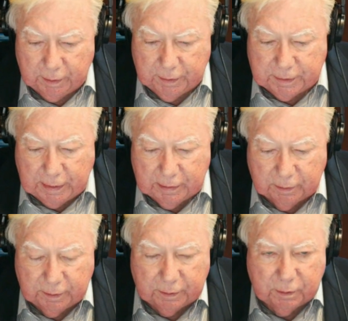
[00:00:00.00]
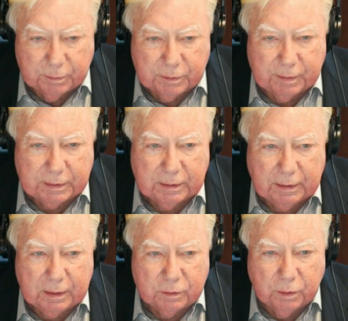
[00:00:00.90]
dollar, in terms of its
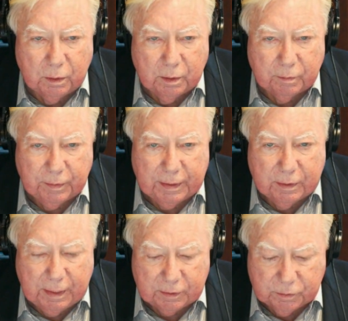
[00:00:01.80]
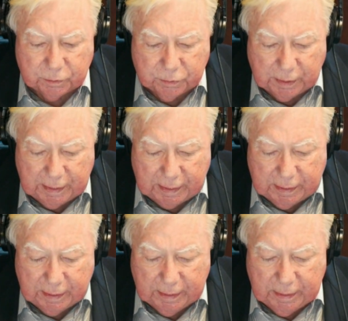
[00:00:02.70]
control of international trade,
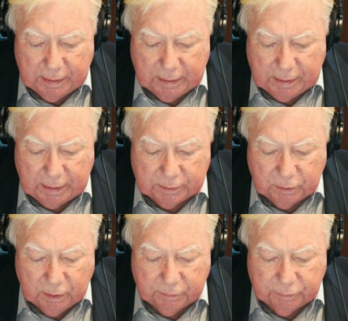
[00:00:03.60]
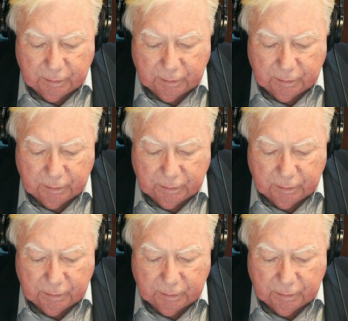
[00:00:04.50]
has gone from